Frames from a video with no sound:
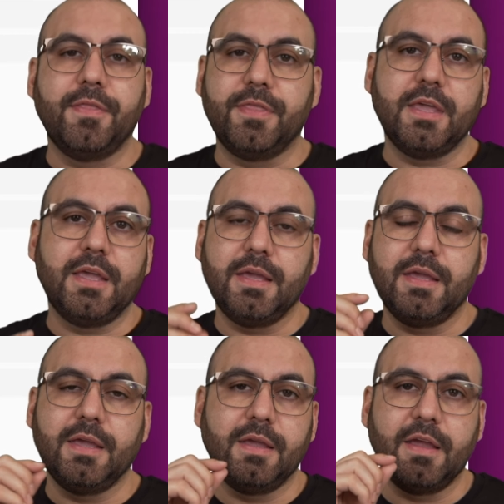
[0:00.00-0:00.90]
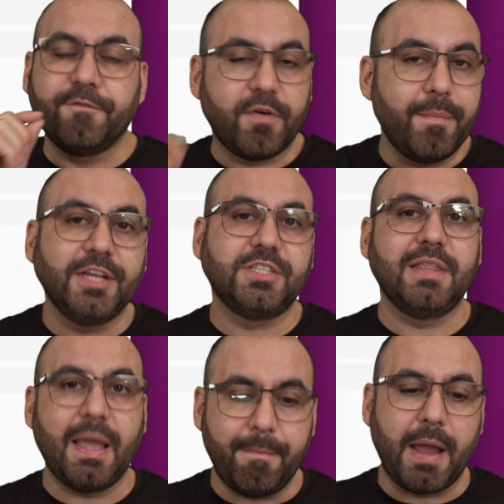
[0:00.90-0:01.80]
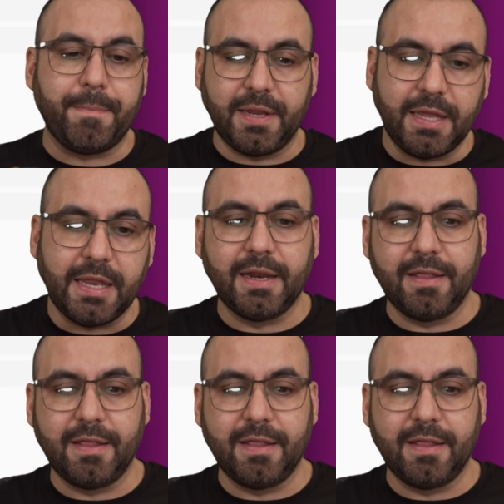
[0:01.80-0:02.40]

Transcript: the information that might be needed.